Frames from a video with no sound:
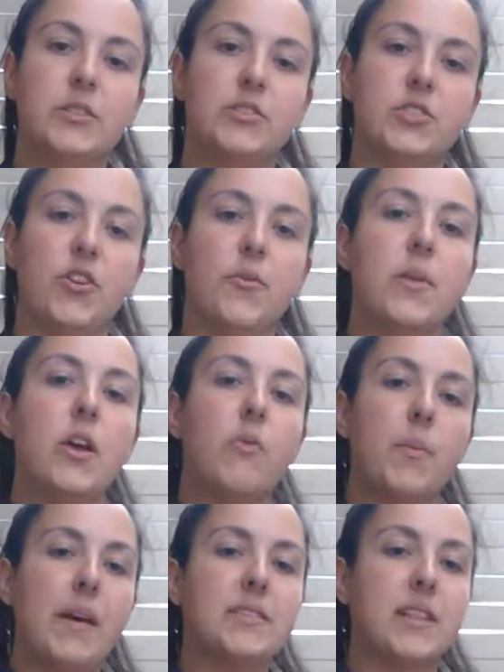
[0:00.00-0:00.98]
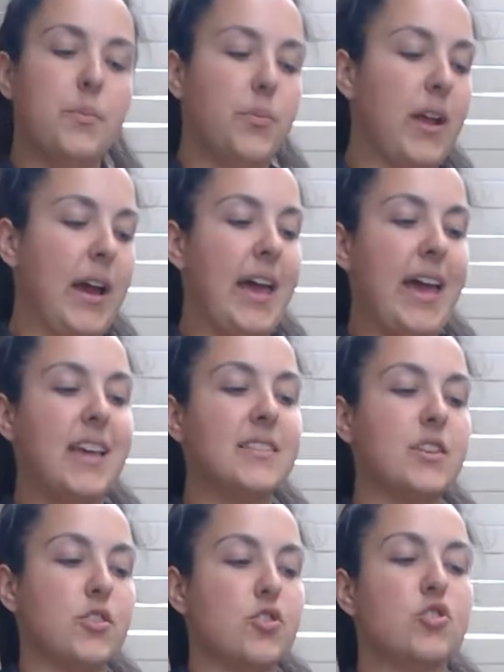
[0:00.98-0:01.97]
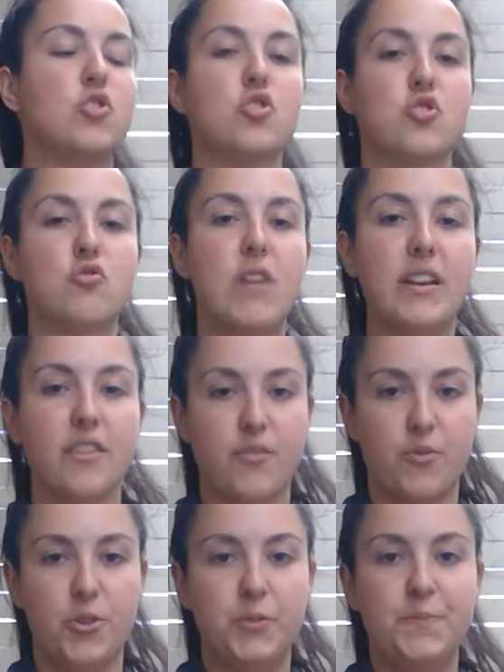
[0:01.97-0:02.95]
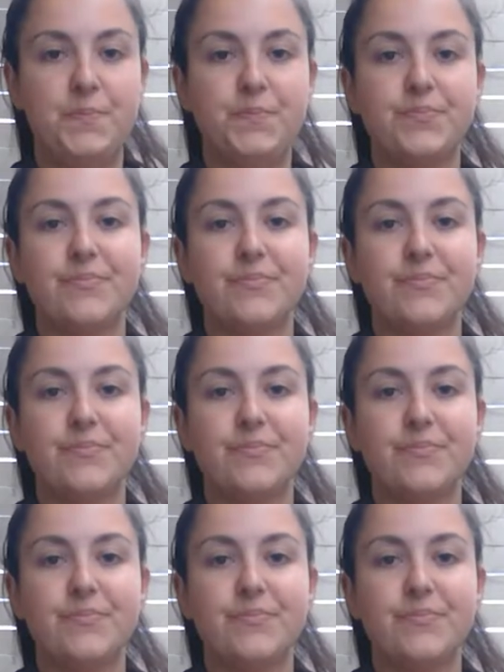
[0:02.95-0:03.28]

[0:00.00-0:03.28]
So we basically put our hands straight through